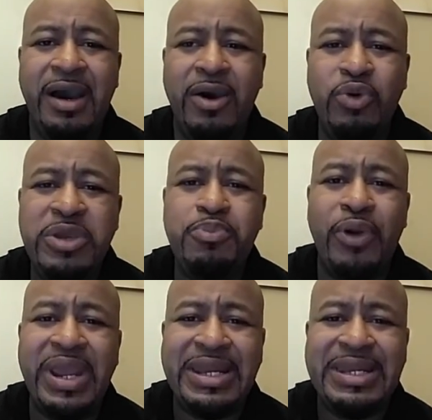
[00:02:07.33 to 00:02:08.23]
uh, we
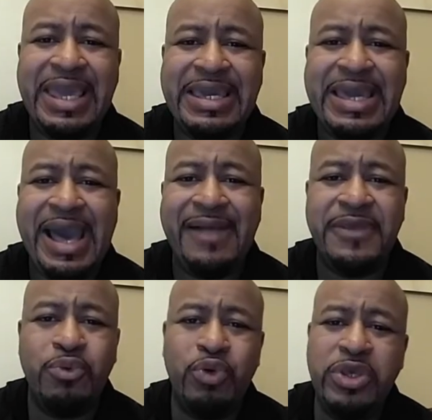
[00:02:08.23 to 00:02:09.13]
pray today,
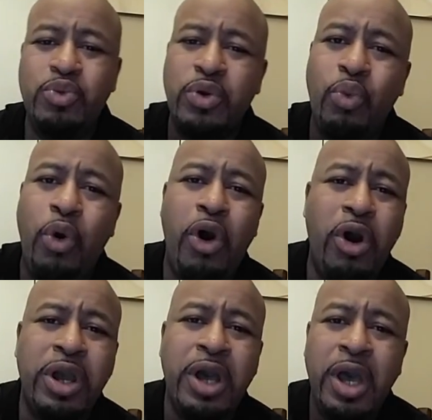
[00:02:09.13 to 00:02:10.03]
God, that we would
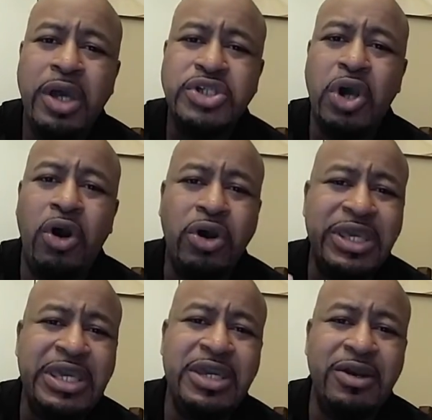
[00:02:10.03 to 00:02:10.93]
walk
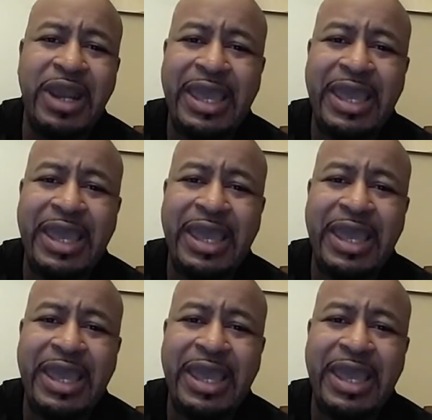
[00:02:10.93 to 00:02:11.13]
talk, hear,